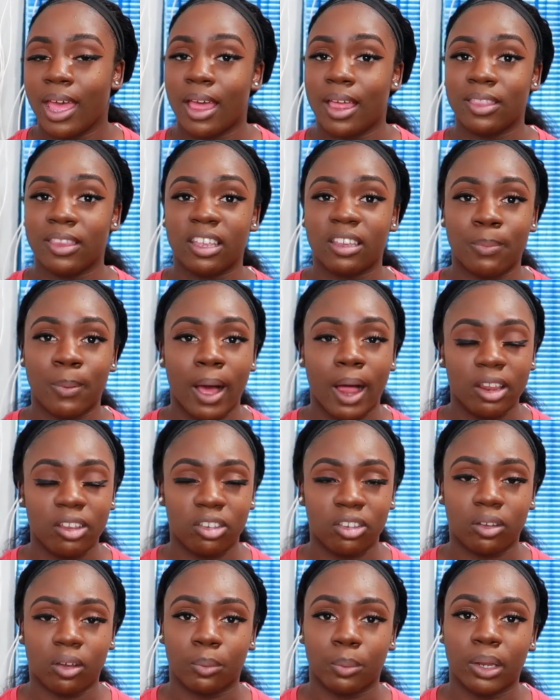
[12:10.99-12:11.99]
and these
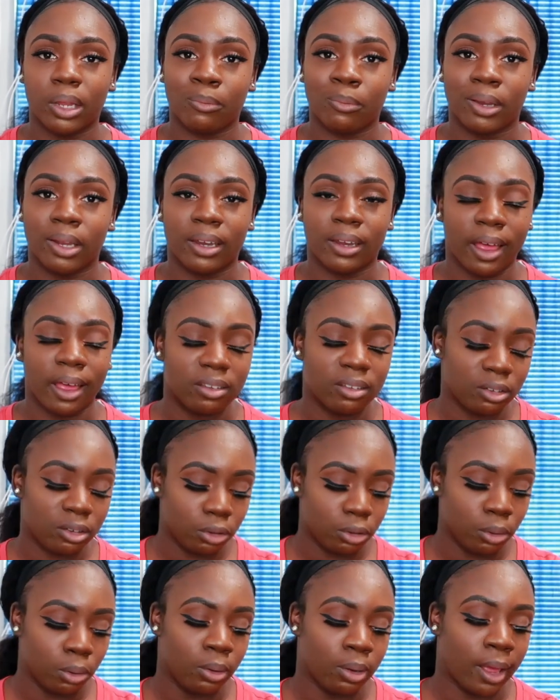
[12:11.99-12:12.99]
polishes are really really nice
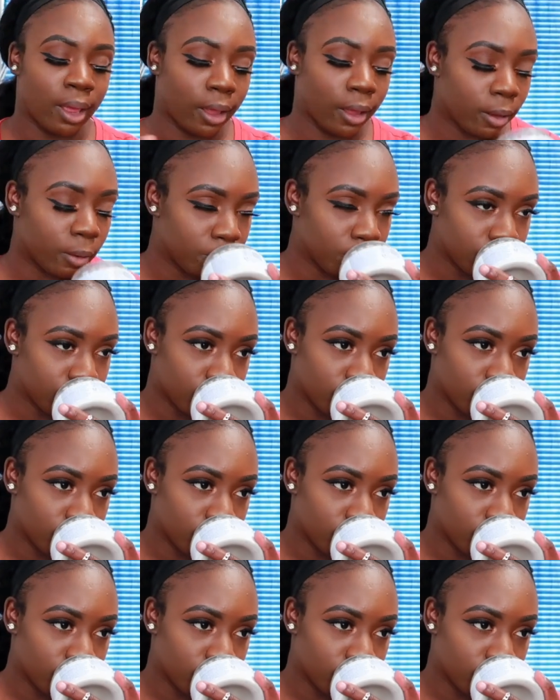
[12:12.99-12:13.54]
too like